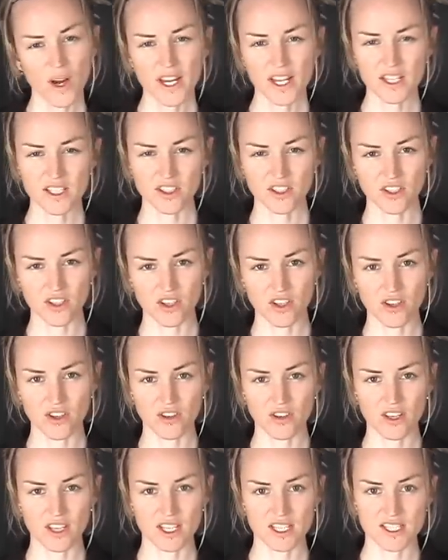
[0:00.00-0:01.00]
didn't
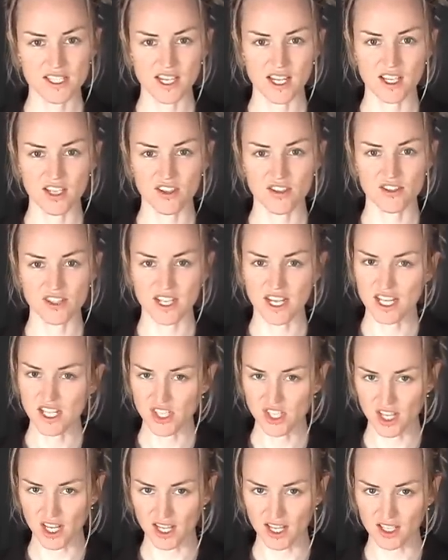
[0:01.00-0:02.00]
you continue
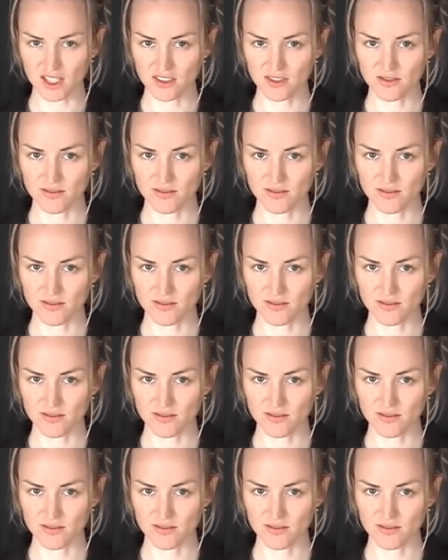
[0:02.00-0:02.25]
teaching?